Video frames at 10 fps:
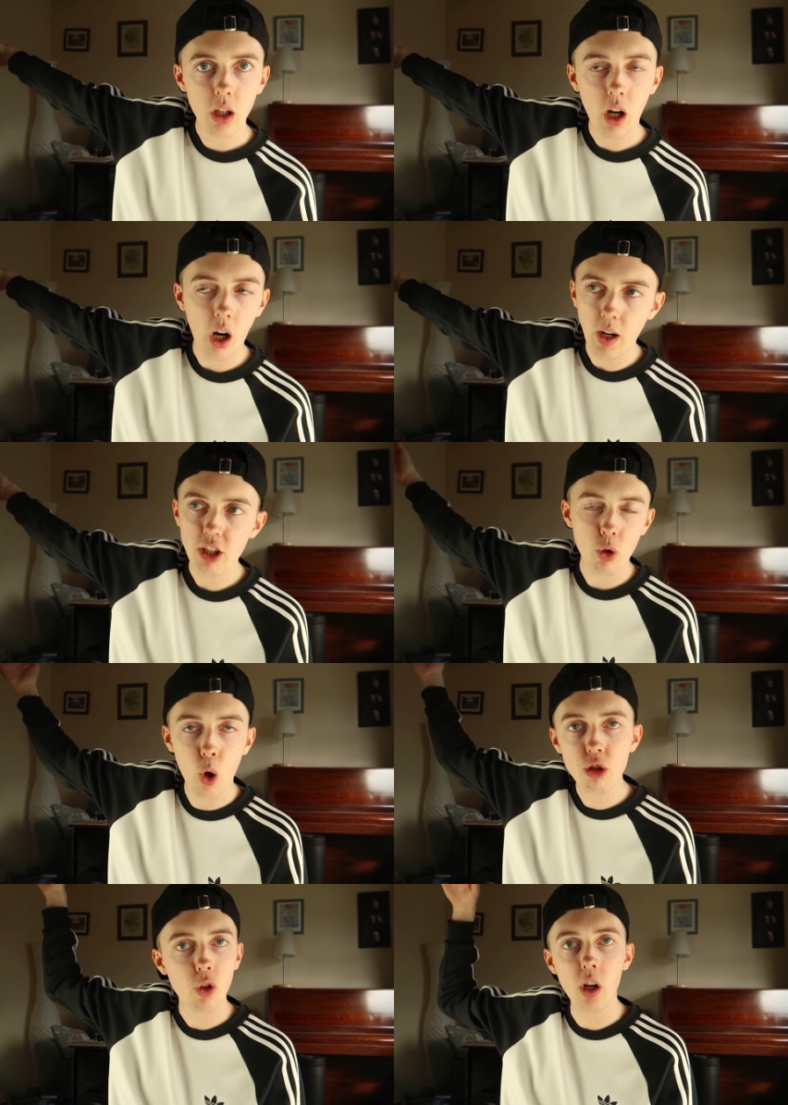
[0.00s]
All right, so
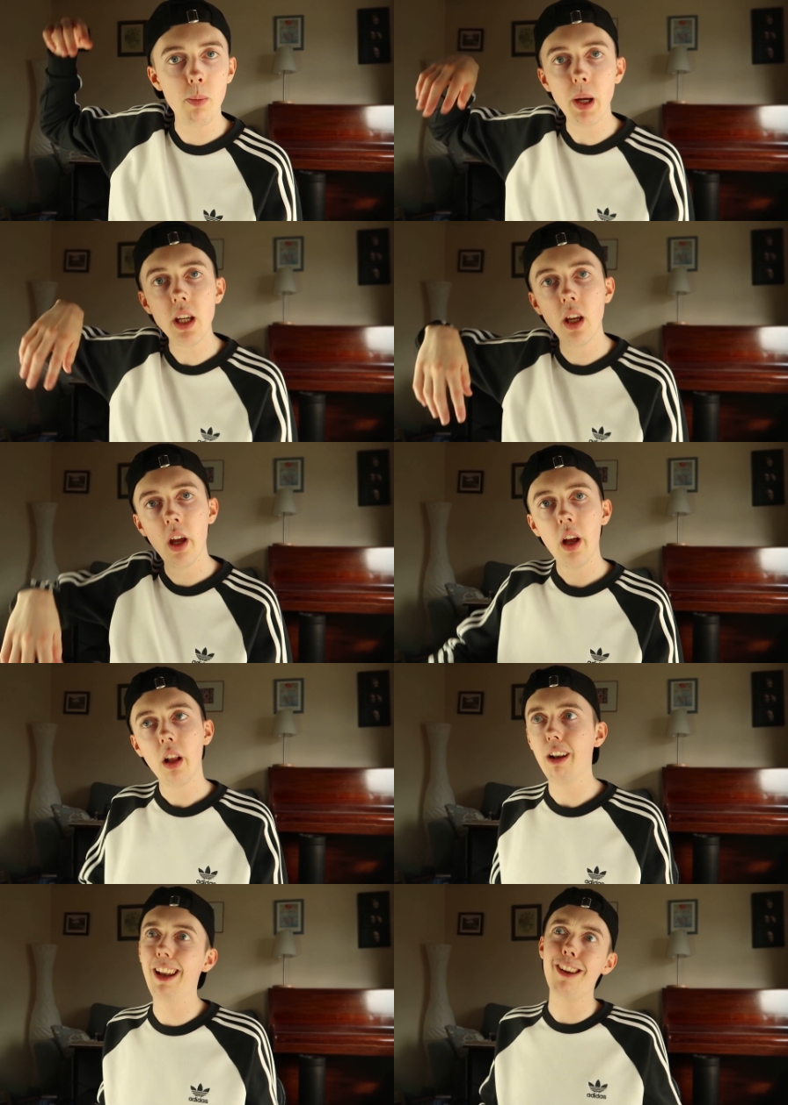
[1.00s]
who's it going to be?
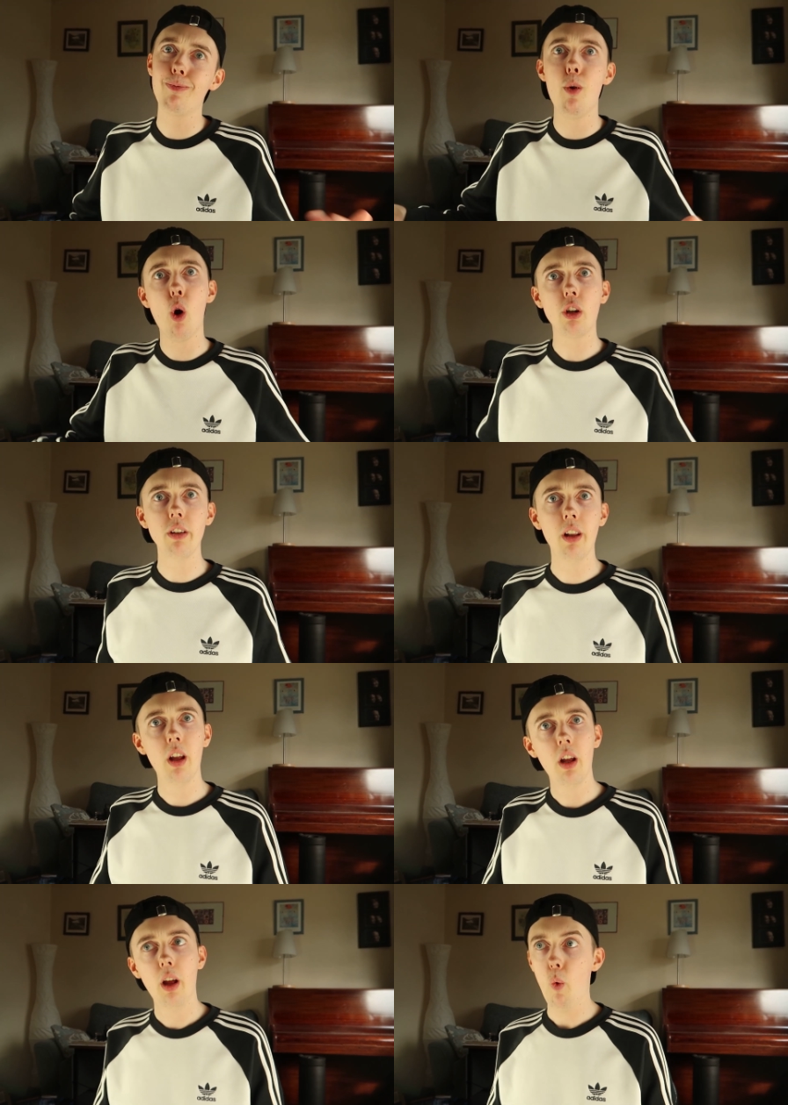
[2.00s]
Liv Morgan?
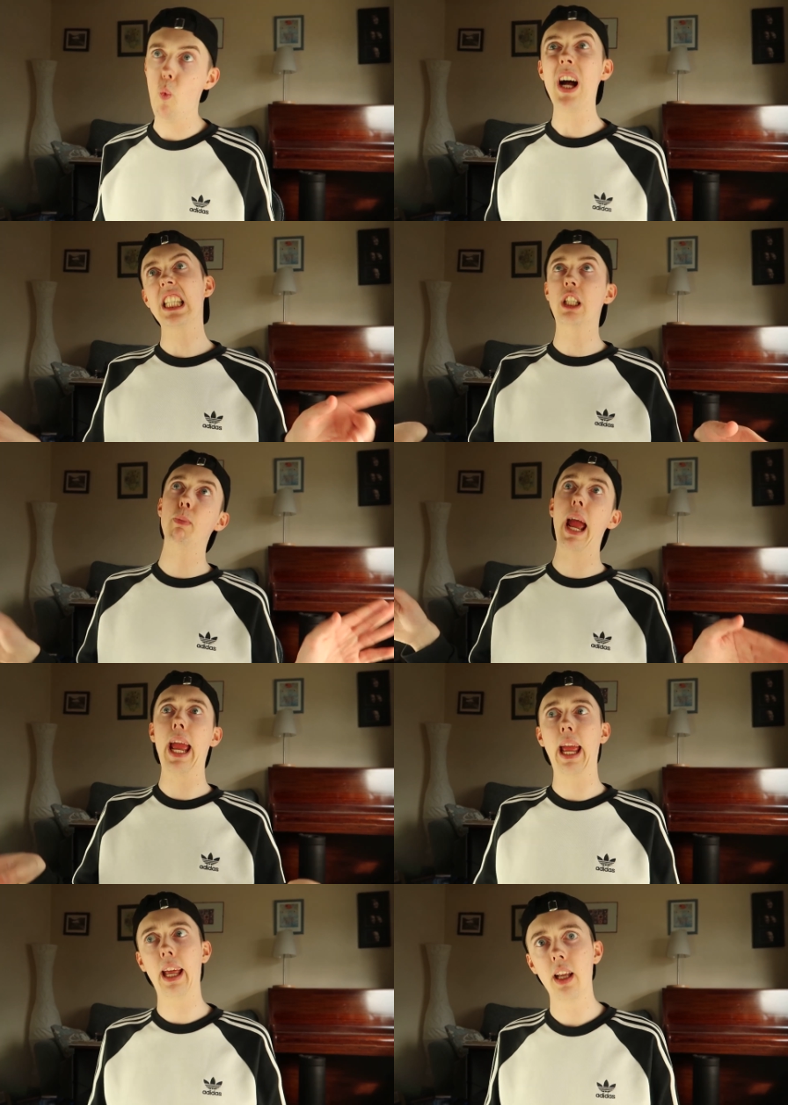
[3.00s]
Watch me.